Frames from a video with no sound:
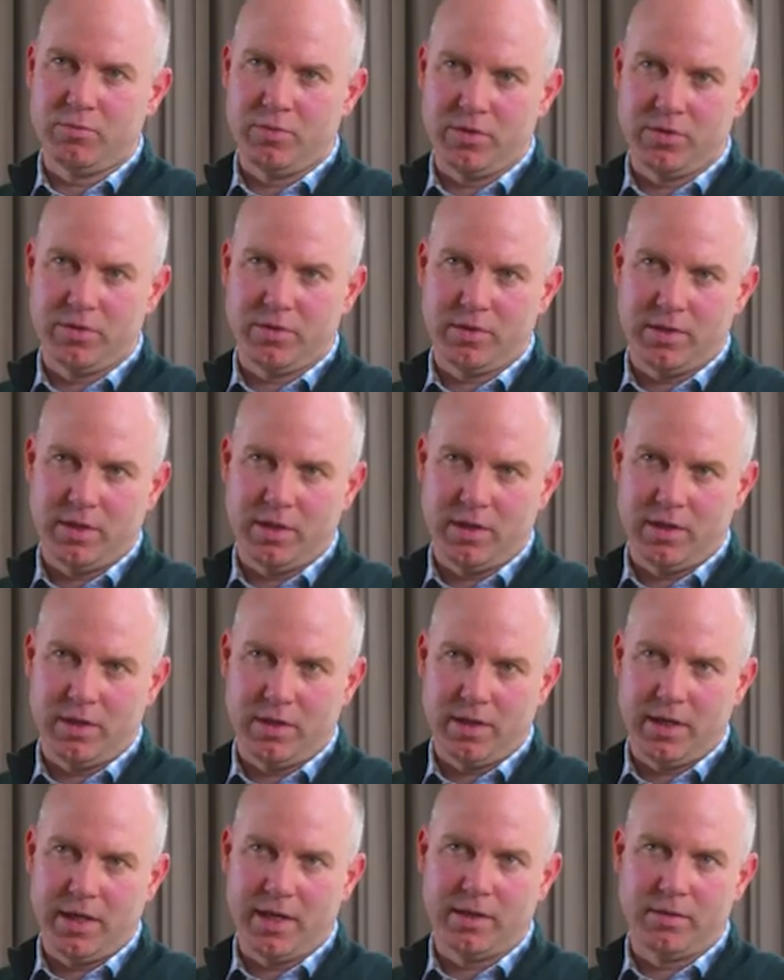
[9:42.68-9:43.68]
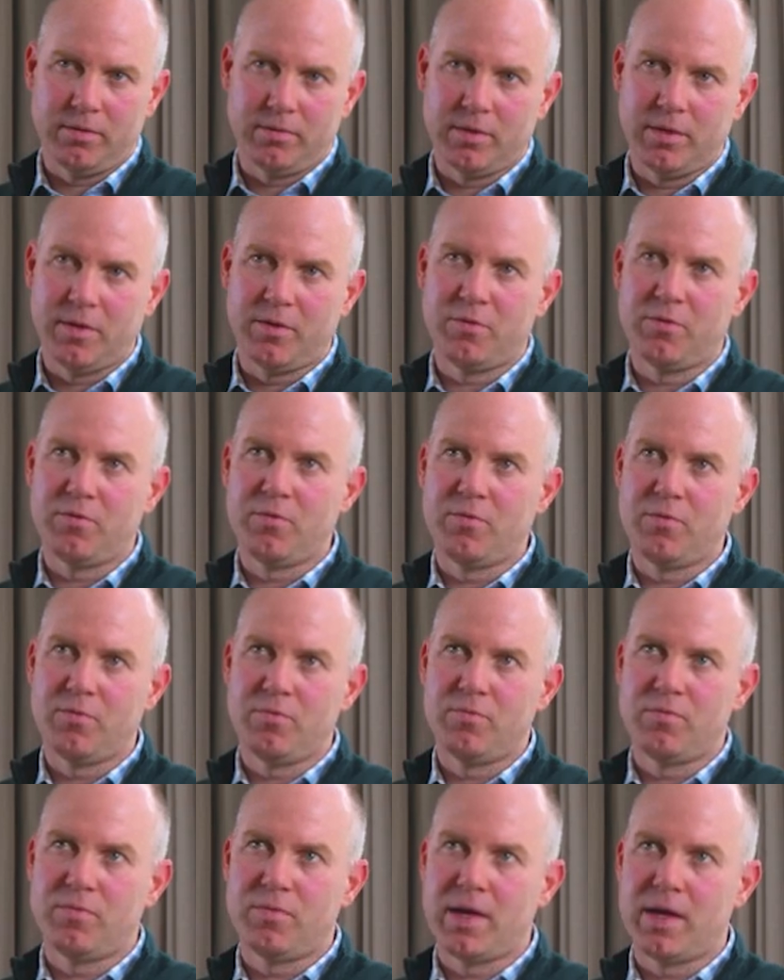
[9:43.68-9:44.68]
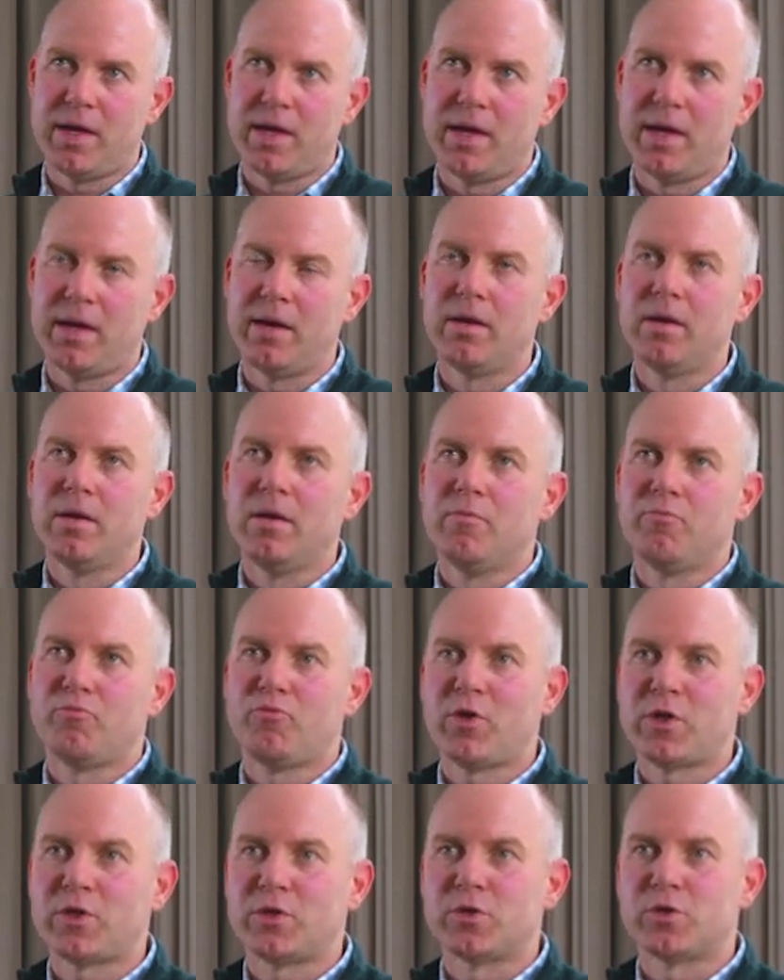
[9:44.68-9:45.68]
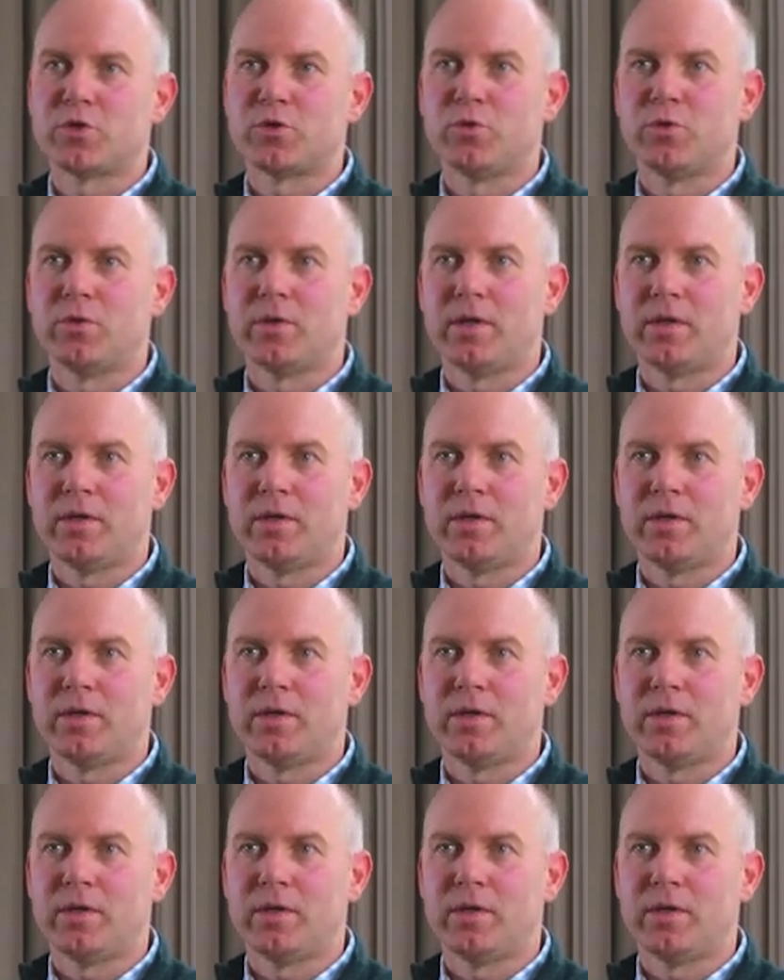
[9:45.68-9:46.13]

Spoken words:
with and their presence or